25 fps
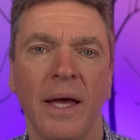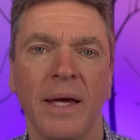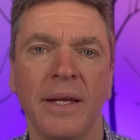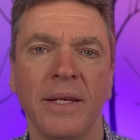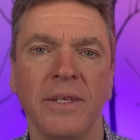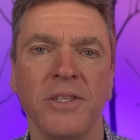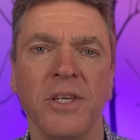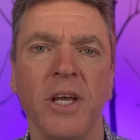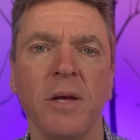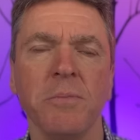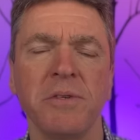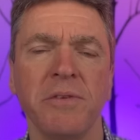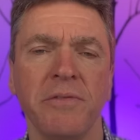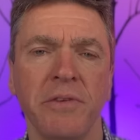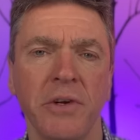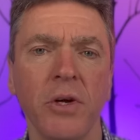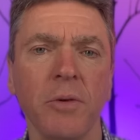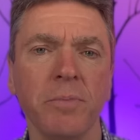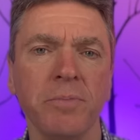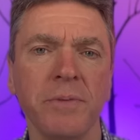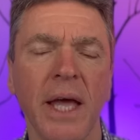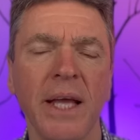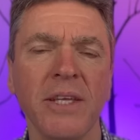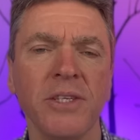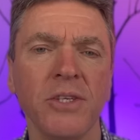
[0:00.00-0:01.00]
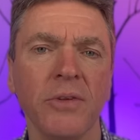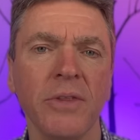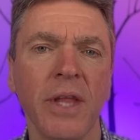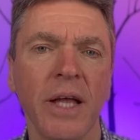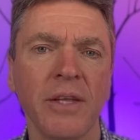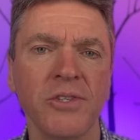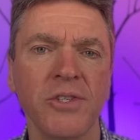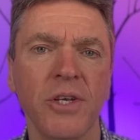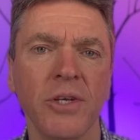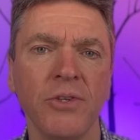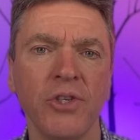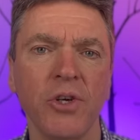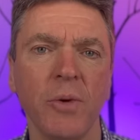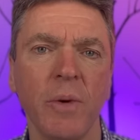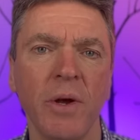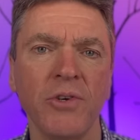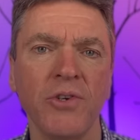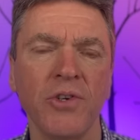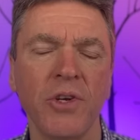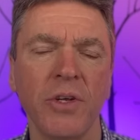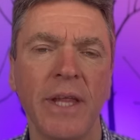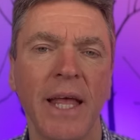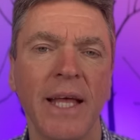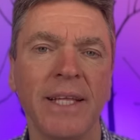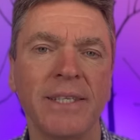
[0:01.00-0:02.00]
And in terms of an update on that
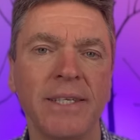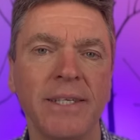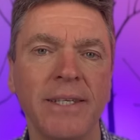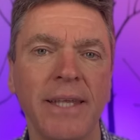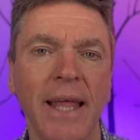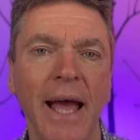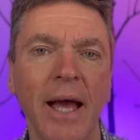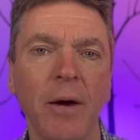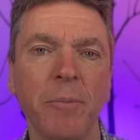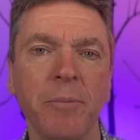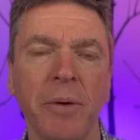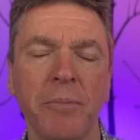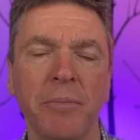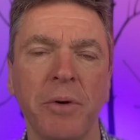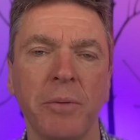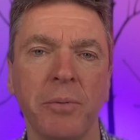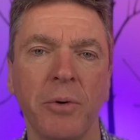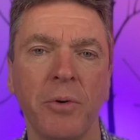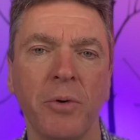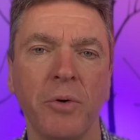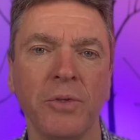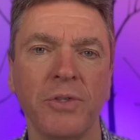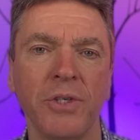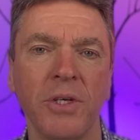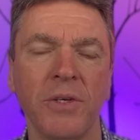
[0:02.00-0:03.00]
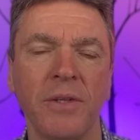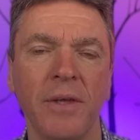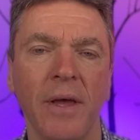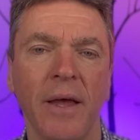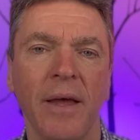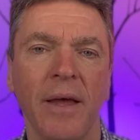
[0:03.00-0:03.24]
situation, it's now been reported